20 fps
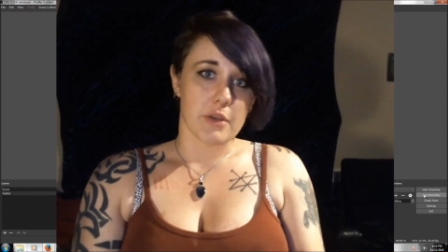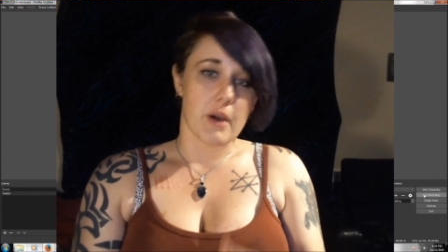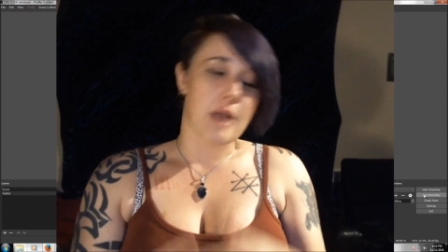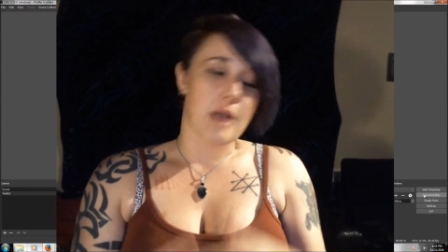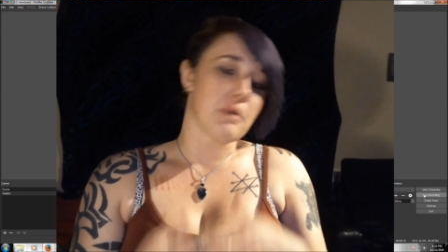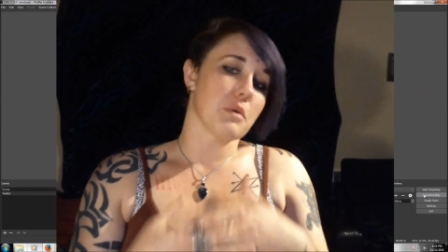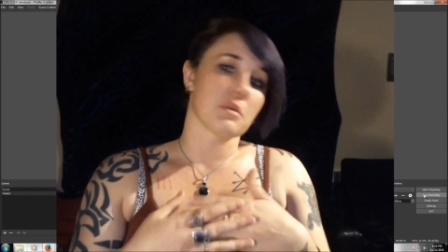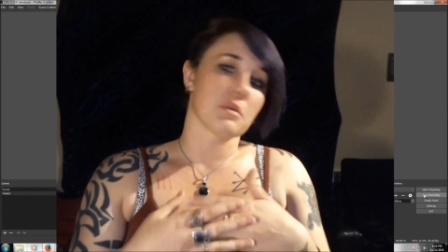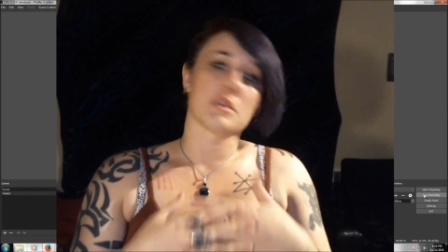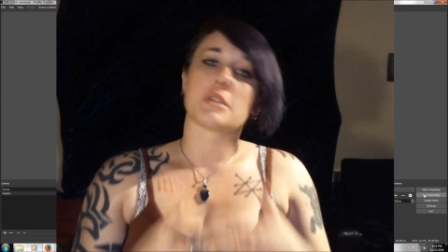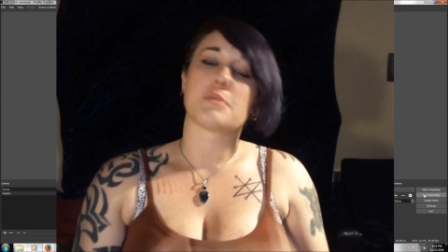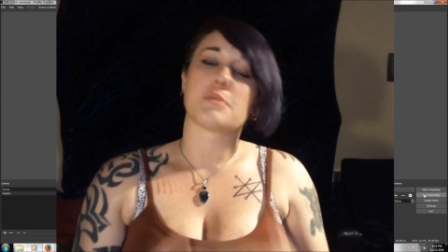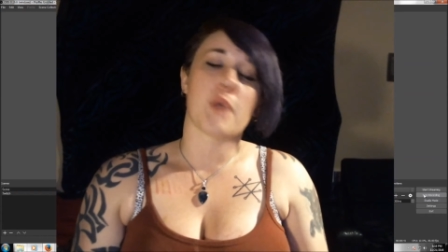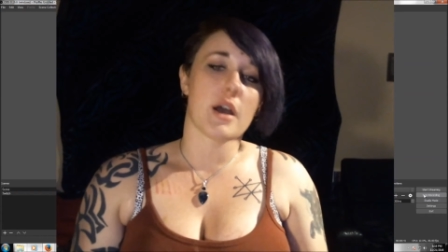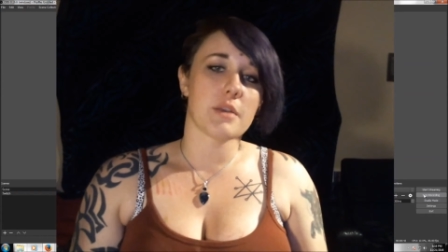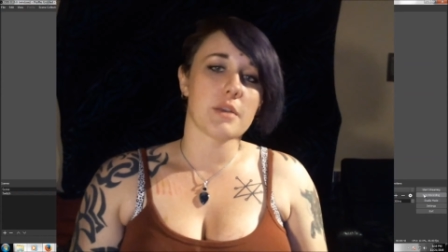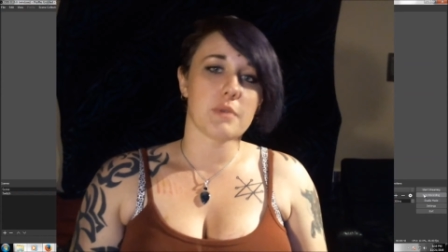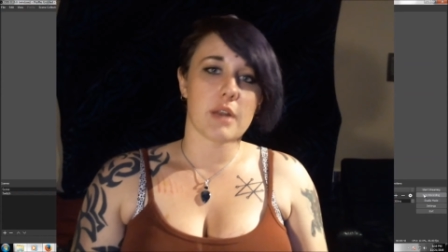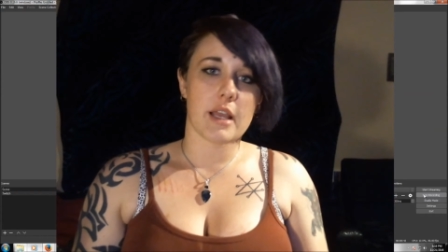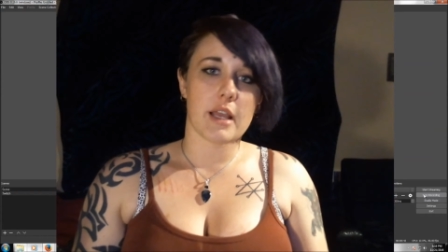I will
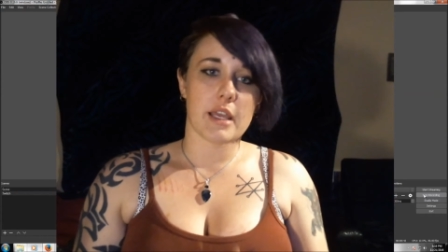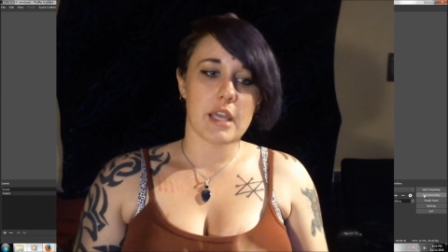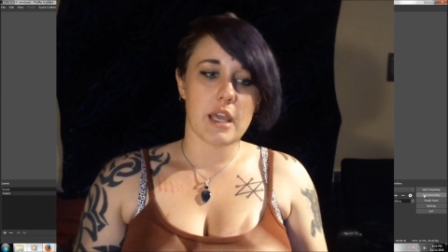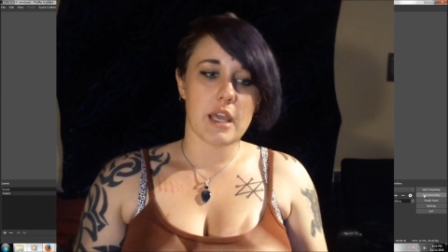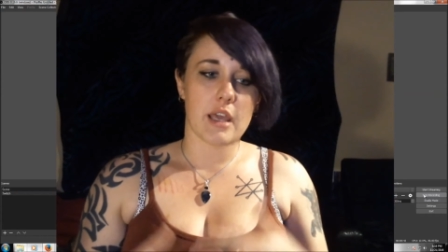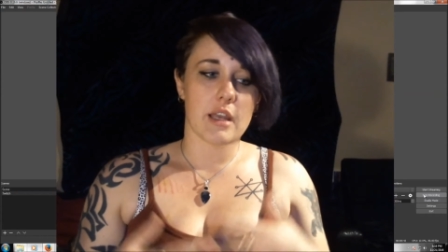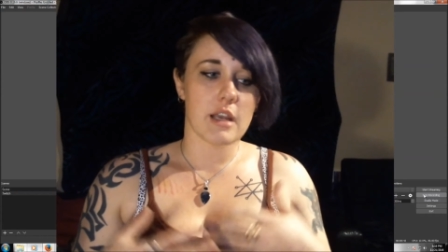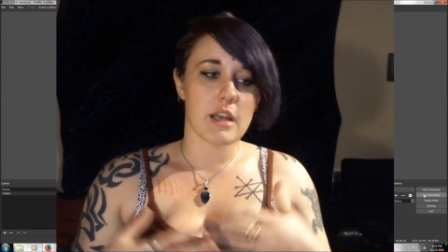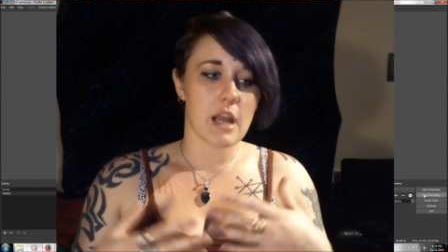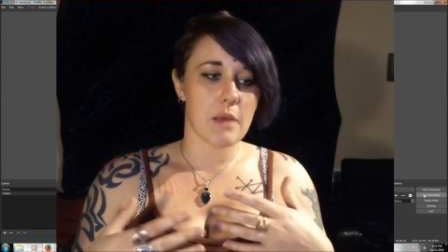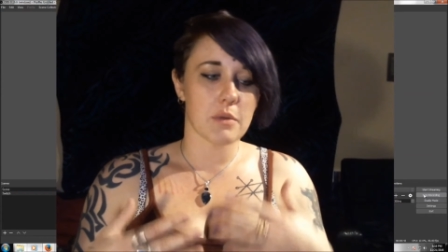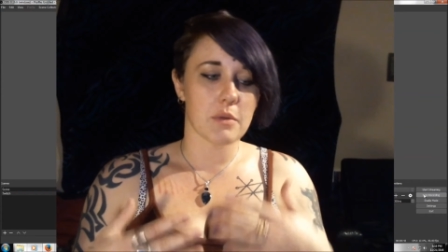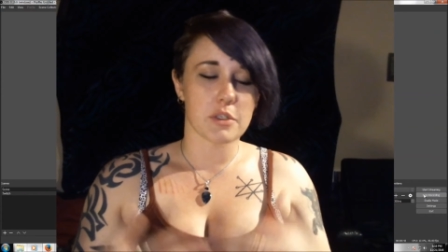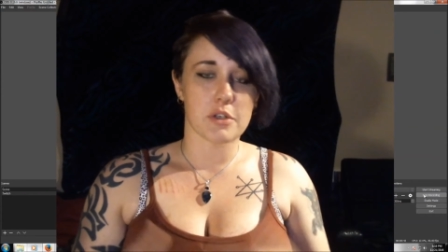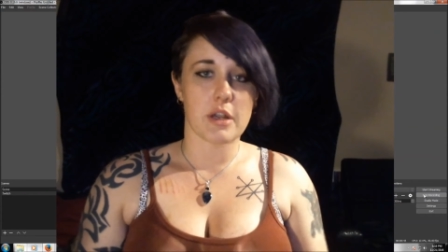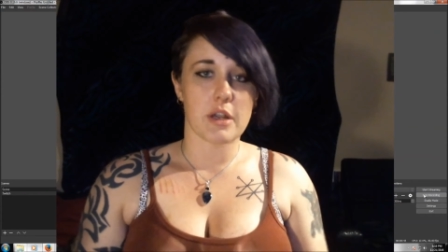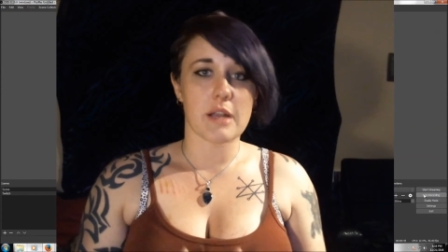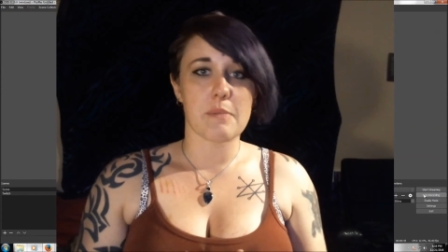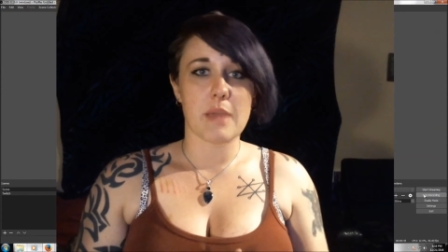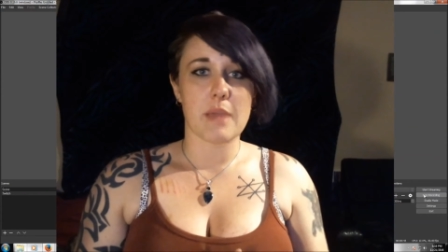respond when I can, and I will
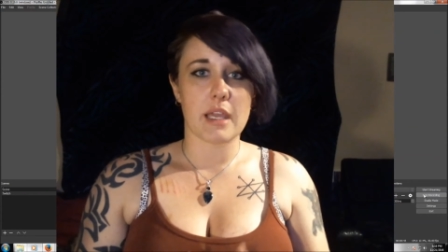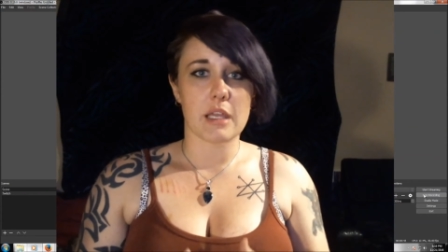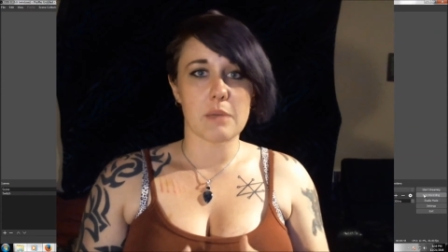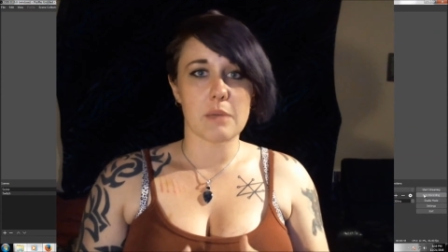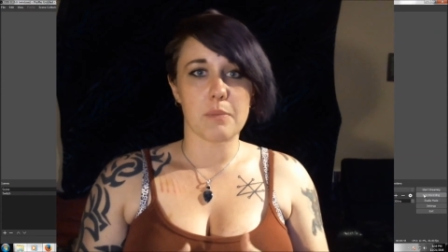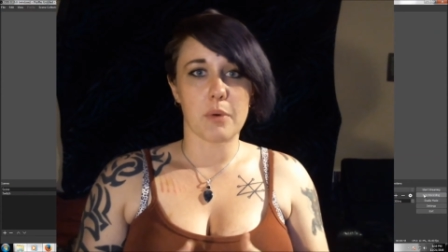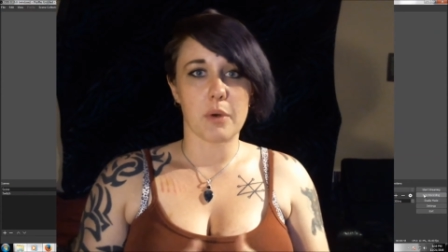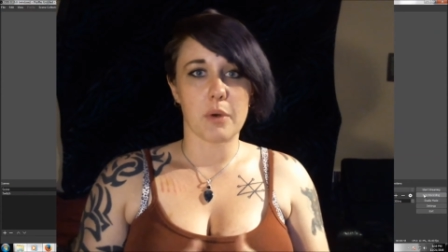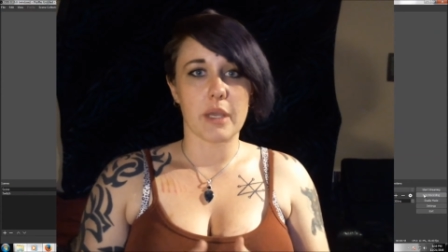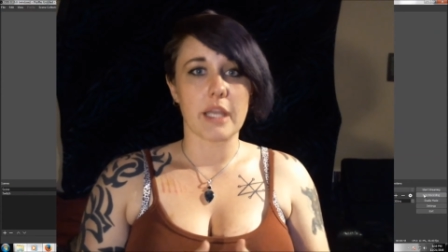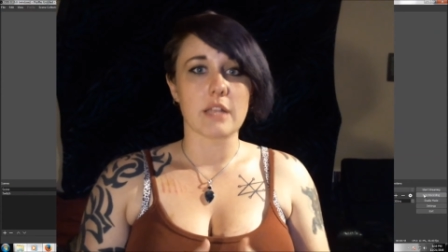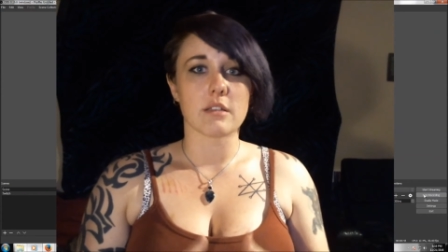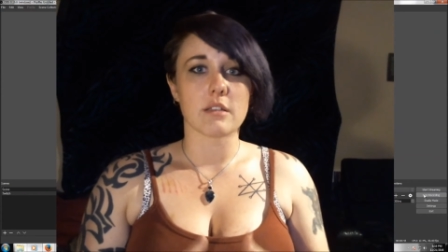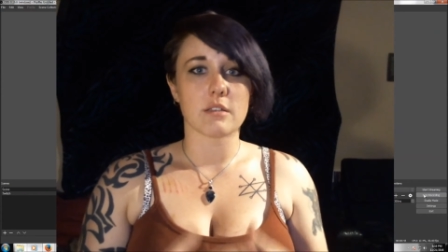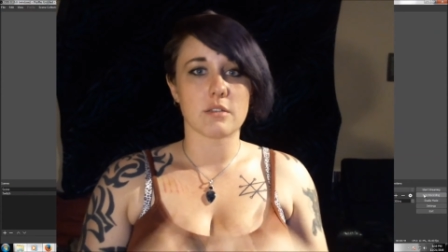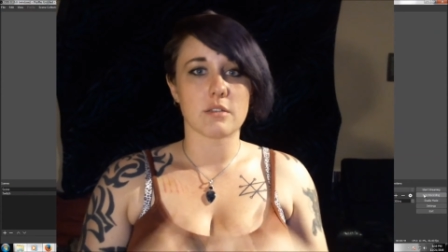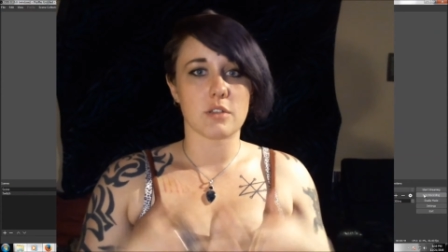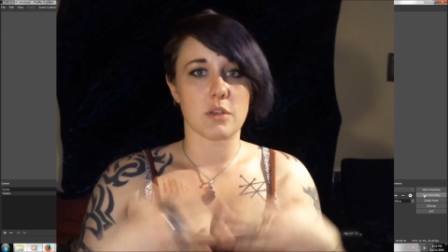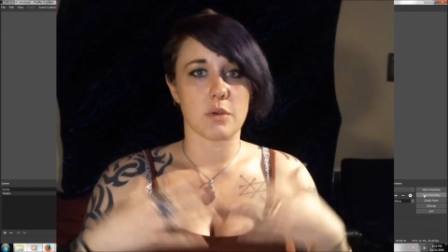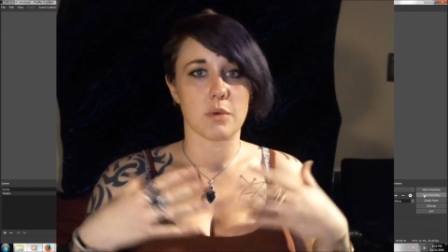try to make it a point
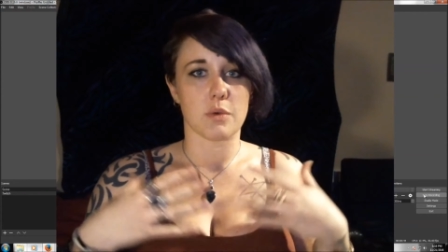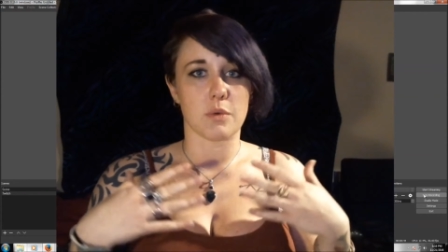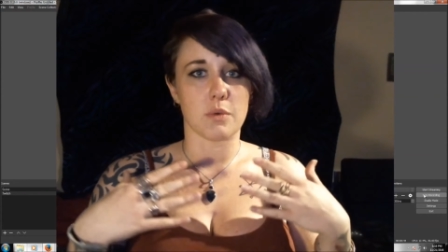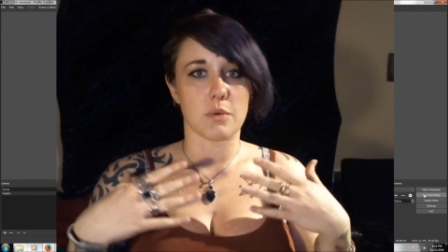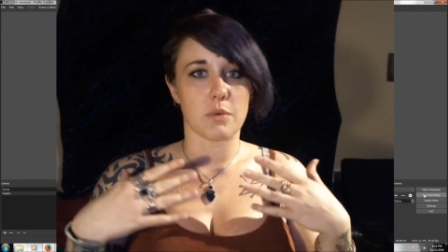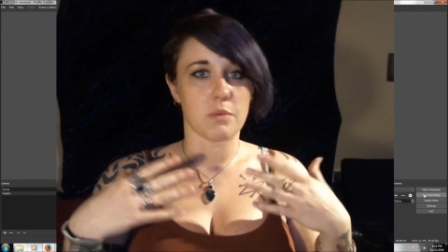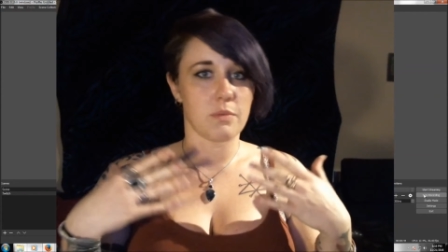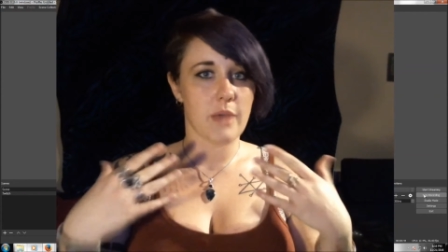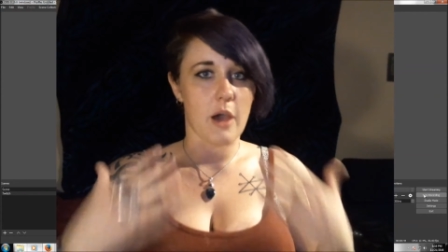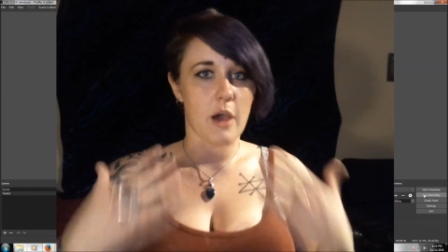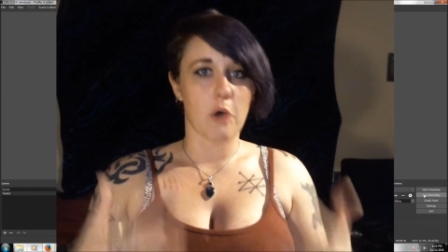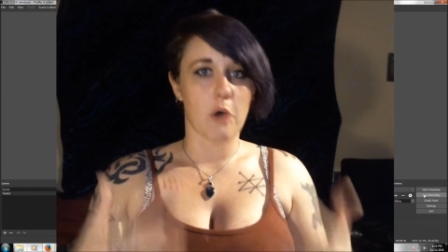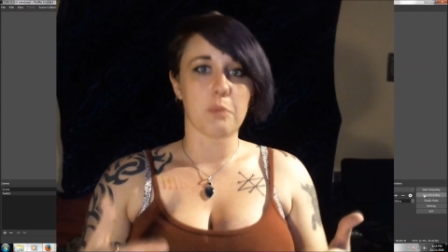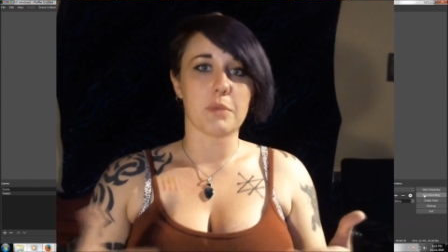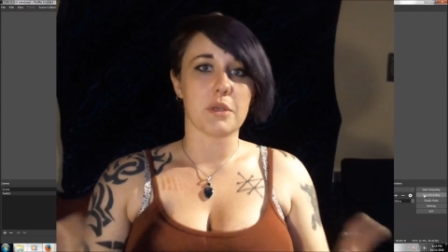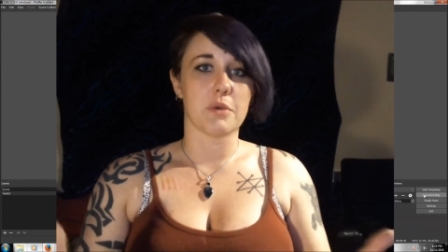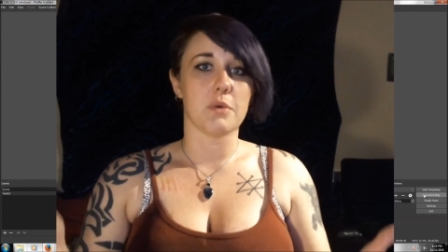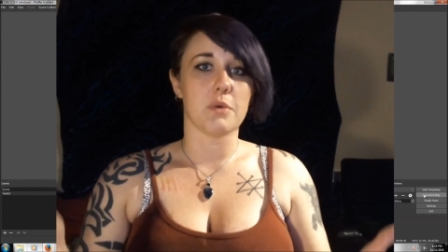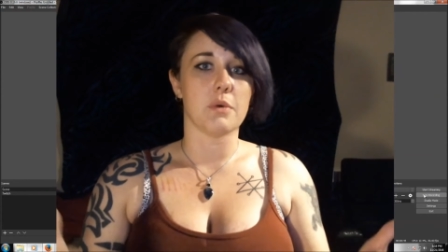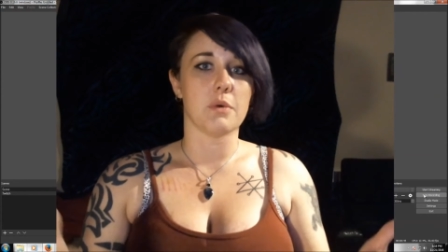to help
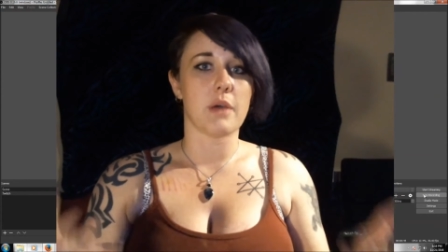you,